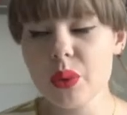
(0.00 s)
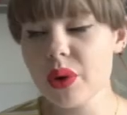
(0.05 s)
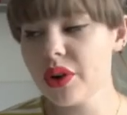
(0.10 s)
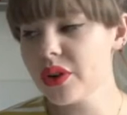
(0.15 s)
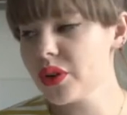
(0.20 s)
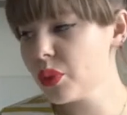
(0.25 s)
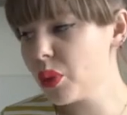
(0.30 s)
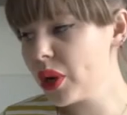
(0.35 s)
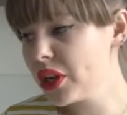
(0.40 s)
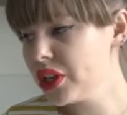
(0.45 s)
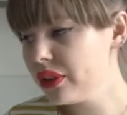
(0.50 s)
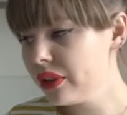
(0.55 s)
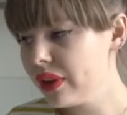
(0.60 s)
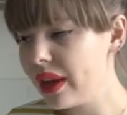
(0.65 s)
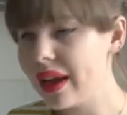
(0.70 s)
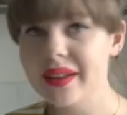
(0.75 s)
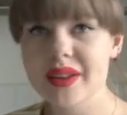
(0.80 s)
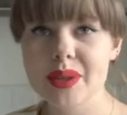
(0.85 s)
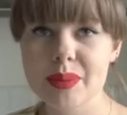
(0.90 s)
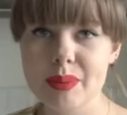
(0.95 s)
Whereas when you
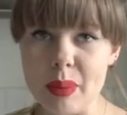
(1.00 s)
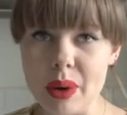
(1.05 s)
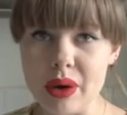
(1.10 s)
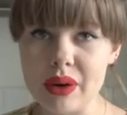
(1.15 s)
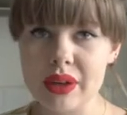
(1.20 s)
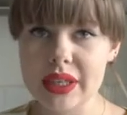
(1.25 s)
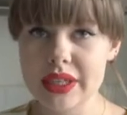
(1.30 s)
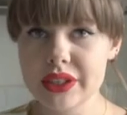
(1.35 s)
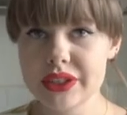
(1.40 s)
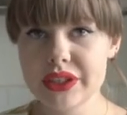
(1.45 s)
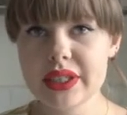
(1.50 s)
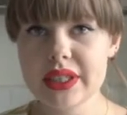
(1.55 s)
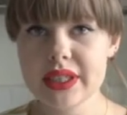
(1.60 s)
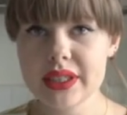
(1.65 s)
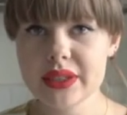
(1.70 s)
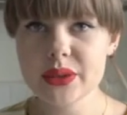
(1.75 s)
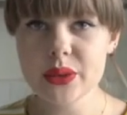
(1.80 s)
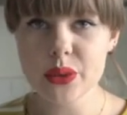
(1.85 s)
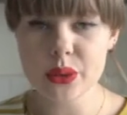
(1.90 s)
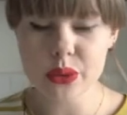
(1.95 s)
add the mahi chili
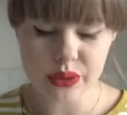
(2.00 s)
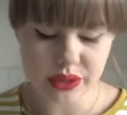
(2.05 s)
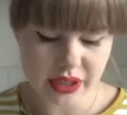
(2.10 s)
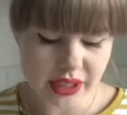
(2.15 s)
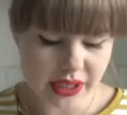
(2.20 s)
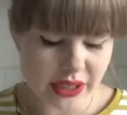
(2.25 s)
sauce,